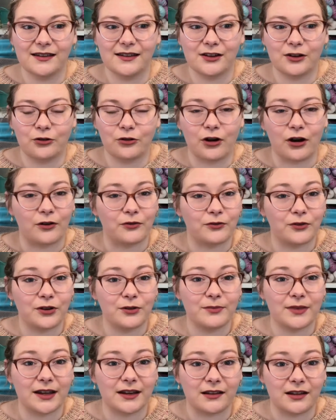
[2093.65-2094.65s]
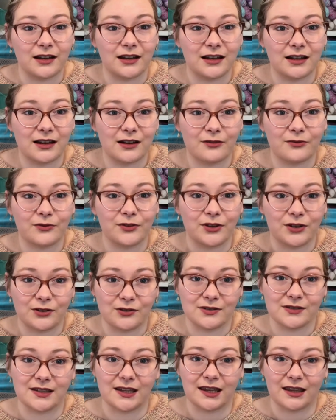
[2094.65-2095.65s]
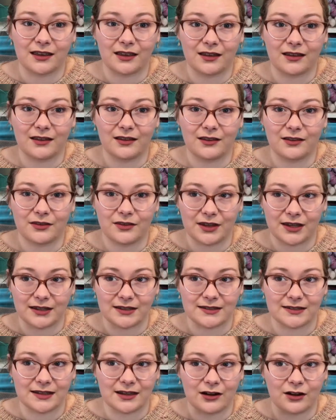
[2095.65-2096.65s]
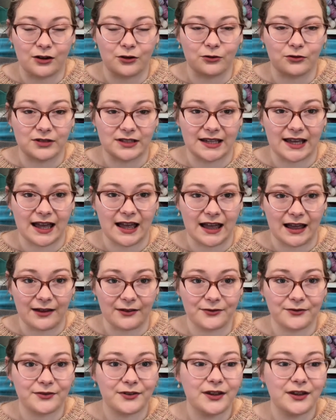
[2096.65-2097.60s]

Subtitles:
craft room, and I love using things that I already have,